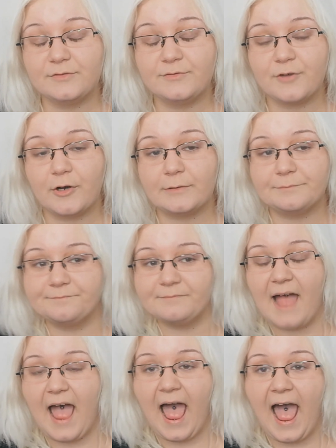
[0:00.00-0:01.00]
from
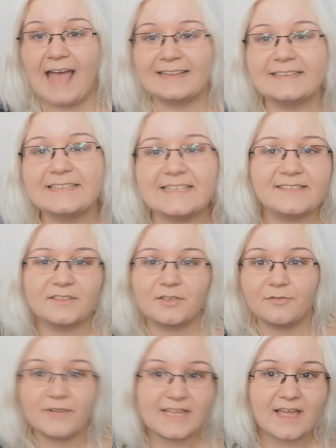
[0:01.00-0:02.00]
at least
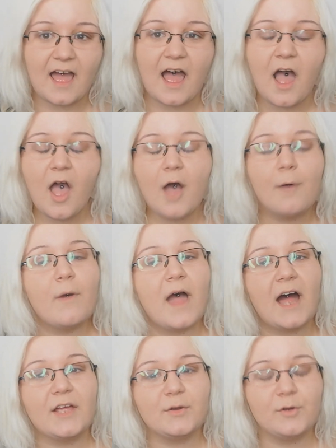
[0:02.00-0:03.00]
area where
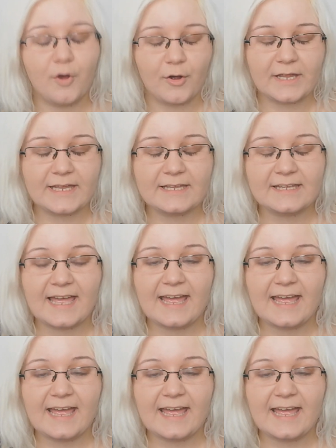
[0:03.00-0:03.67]
are you going,